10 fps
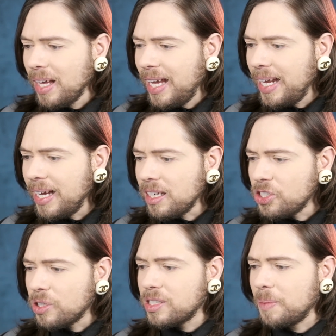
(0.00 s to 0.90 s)
in
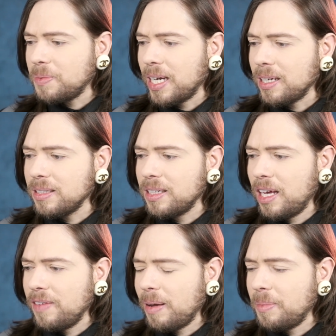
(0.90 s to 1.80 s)
English or subtitled,
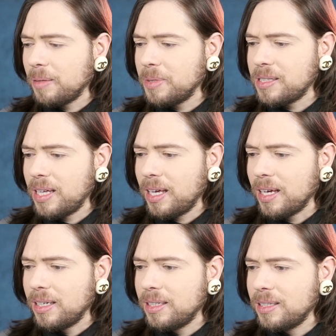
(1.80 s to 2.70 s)
if I'm not
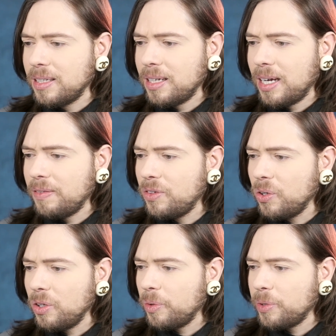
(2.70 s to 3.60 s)
mistaken. I have
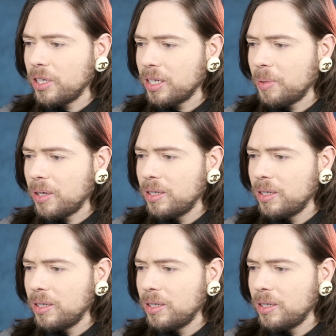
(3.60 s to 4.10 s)
no clue what we're talking